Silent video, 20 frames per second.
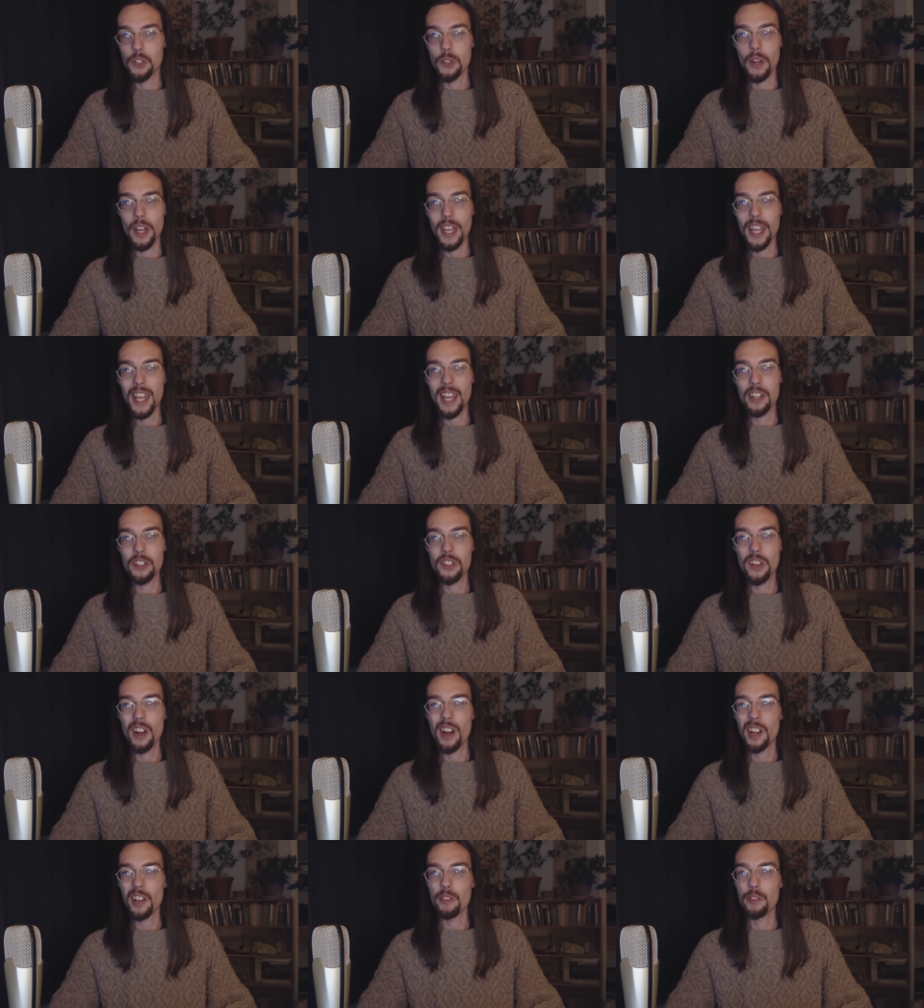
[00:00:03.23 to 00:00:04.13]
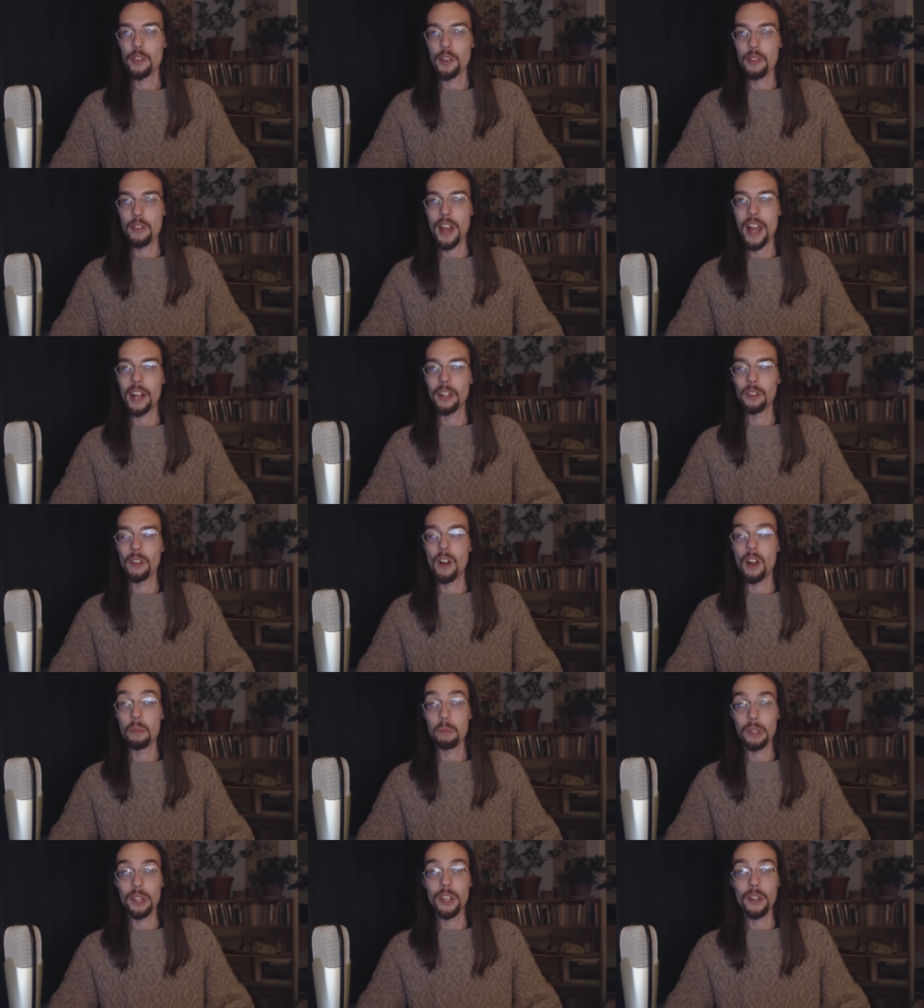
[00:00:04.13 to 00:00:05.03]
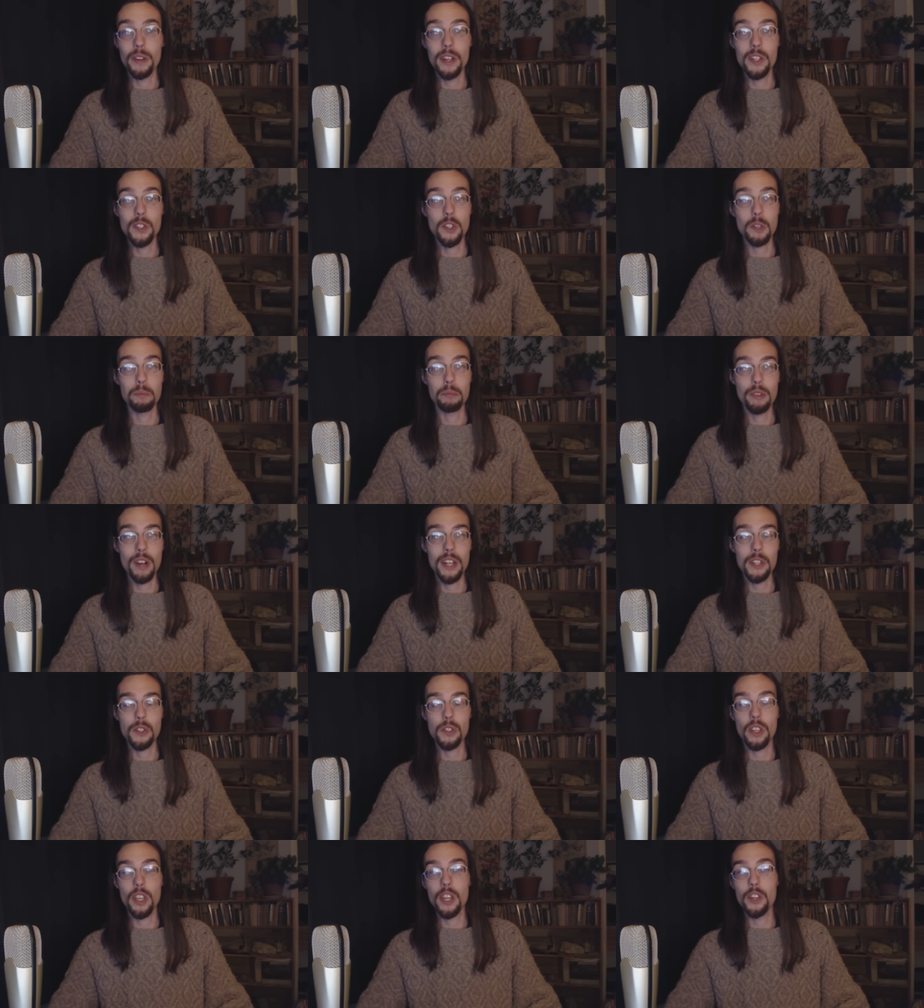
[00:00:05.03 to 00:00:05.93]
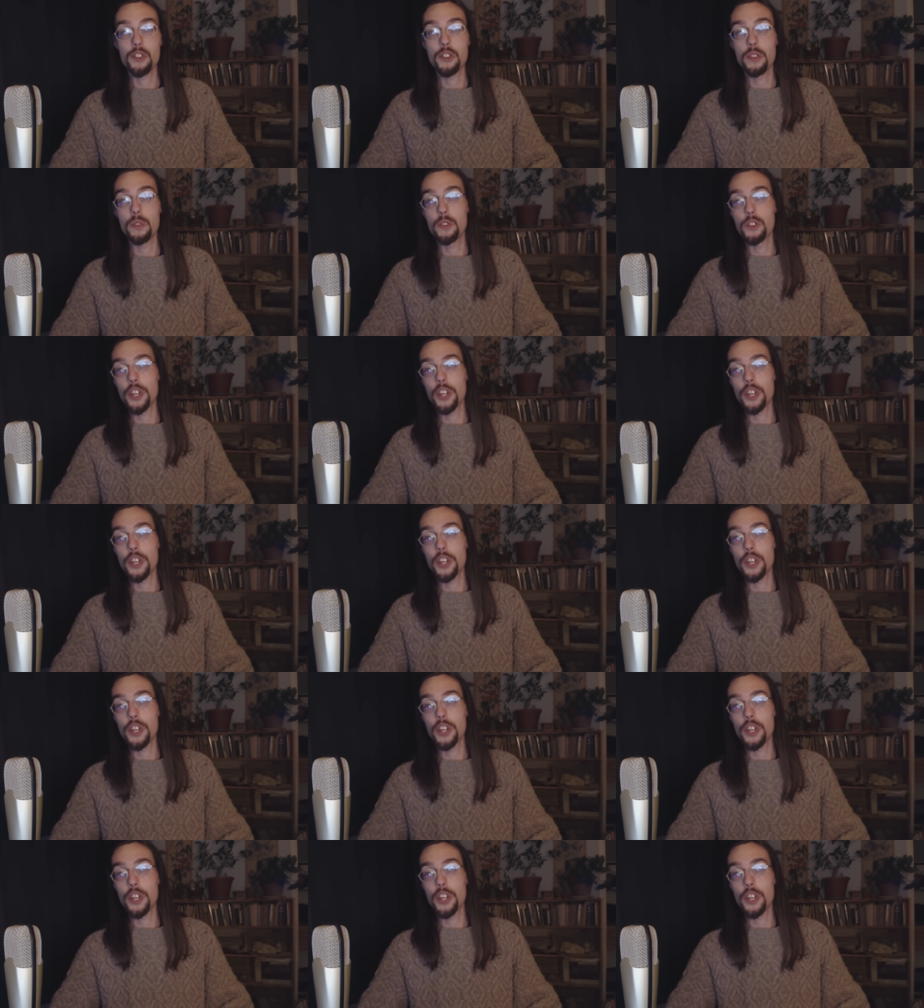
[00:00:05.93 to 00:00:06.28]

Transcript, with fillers: so I can't talk for that long, but there is a pressing issue.